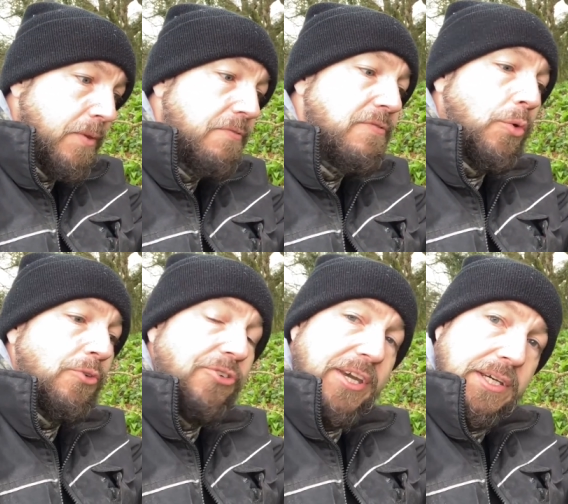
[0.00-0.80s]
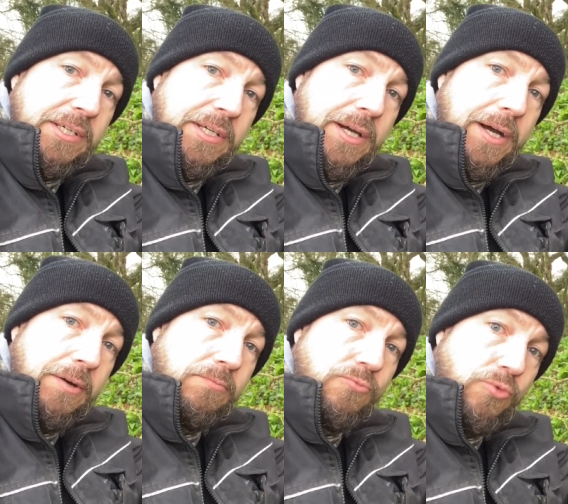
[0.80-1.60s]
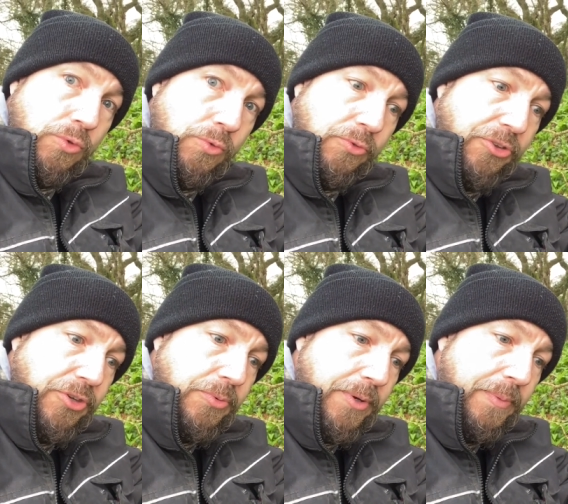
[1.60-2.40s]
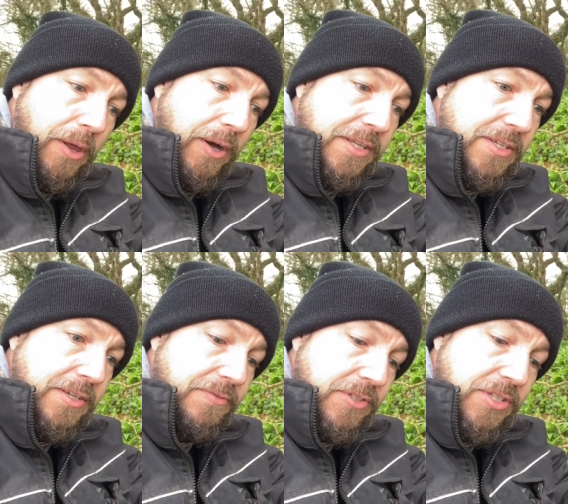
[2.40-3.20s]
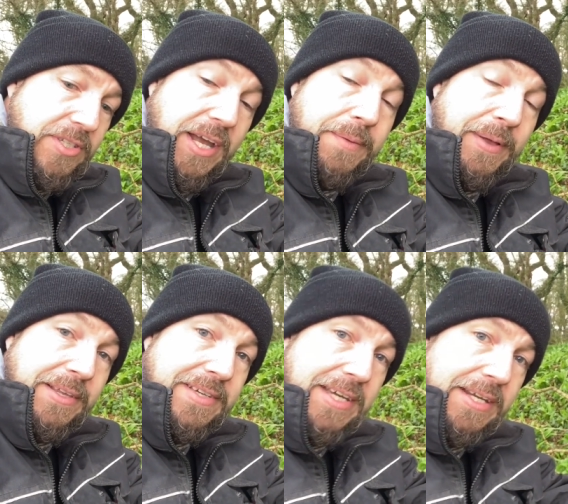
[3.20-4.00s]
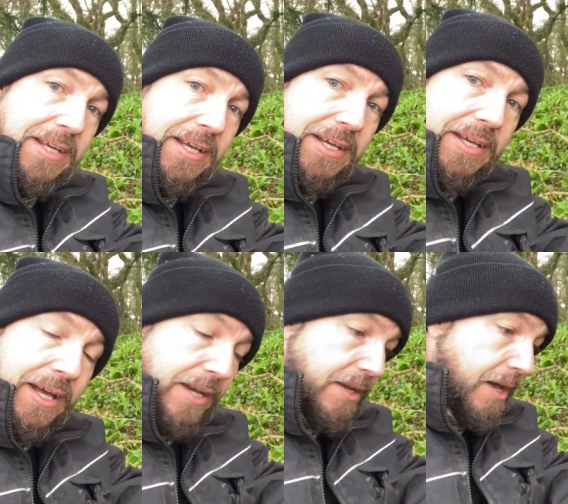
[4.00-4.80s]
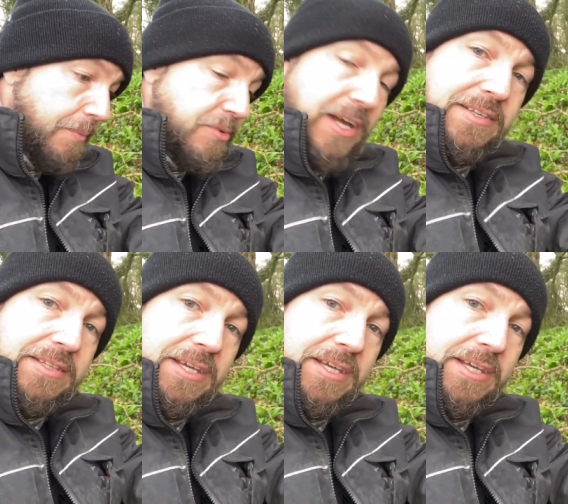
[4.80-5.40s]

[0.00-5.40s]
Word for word: foraging um, rules that you would apply to, for sustainability and, and uh, protecting the